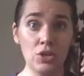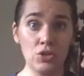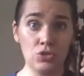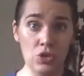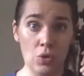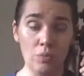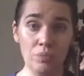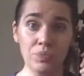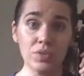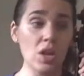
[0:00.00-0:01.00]
So
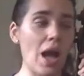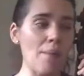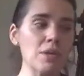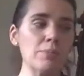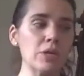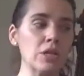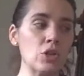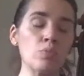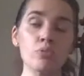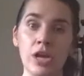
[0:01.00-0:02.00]
I'm gonna put a
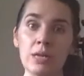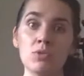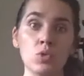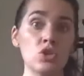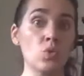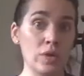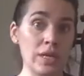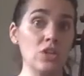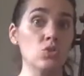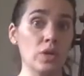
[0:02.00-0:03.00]
little break between
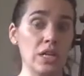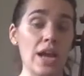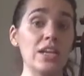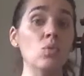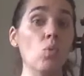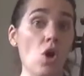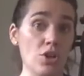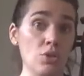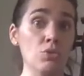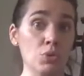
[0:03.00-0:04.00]
28 and 29 and
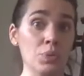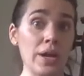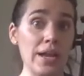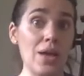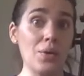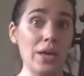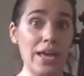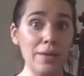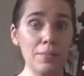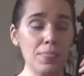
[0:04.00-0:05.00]
walk you through it right now,
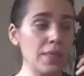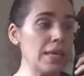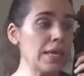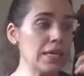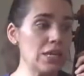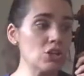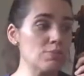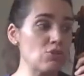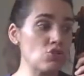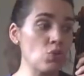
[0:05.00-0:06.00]
okay? Here's
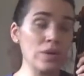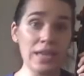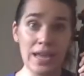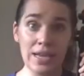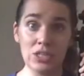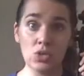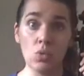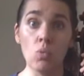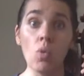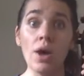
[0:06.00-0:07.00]
measure 28.
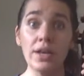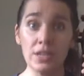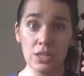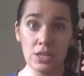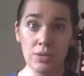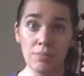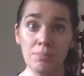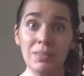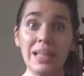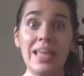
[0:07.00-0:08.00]
1,
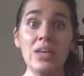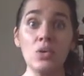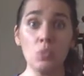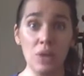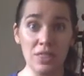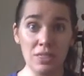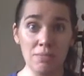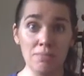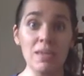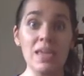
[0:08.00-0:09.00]
play with
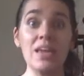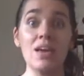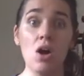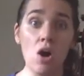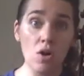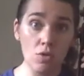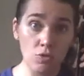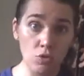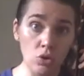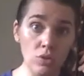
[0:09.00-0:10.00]
me.
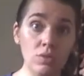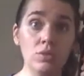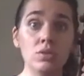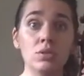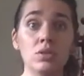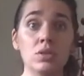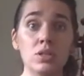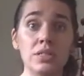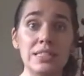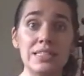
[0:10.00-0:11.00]
Full,
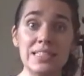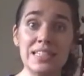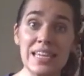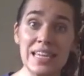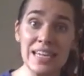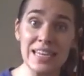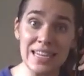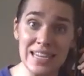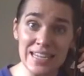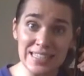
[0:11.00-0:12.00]
teeny,
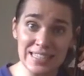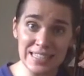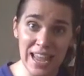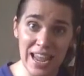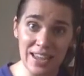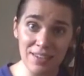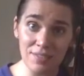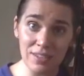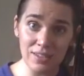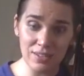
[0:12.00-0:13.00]

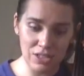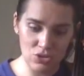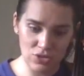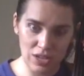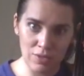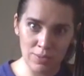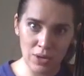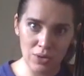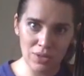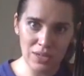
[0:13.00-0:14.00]
save. Did you save your
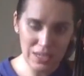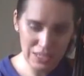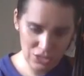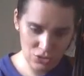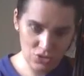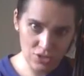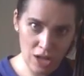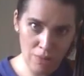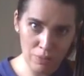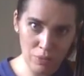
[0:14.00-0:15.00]
bow? Did you
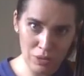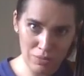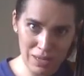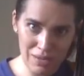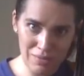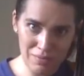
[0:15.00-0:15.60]
stop with me?